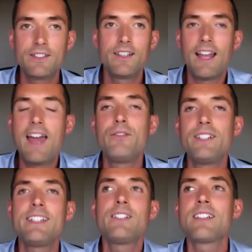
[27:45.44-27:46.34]
Every
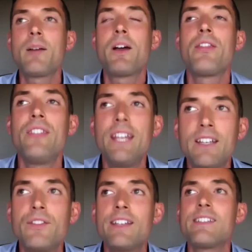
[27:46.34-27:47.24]
single time I think
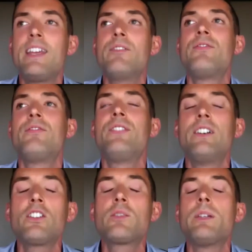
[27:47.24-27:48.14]
of this, it
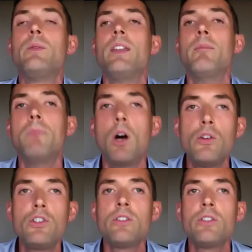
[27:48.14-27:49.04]
fills me with
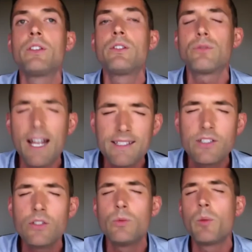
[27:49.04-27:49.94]
emotion, with
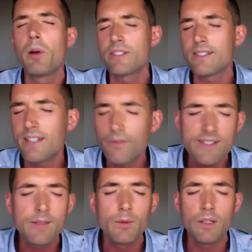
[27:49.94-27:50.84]
gratitude, with
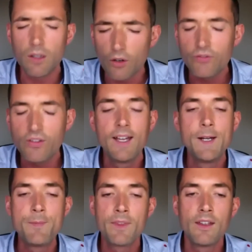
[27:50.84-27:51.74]
positivity, with love.
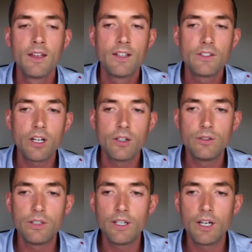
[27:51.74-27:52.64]

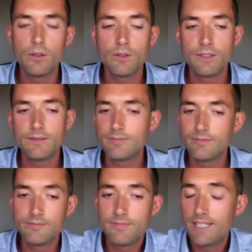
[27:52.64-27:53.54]
So,
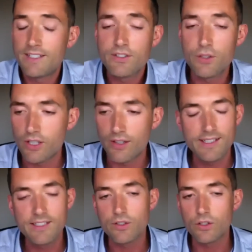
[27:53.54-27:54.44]
this
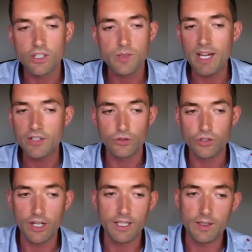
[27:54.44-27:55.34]
is such a special
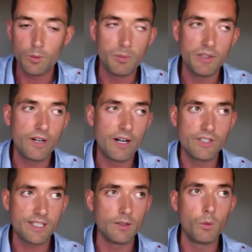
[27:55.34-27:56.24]
journey, and it will be for every
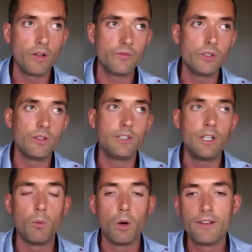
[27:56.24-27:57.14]
single one of you.
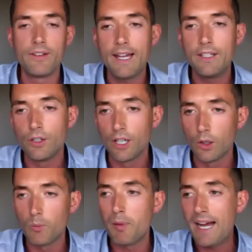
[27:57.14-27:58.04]
And, one day you're going to
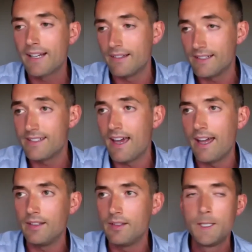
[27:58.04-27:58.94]
look back at this day,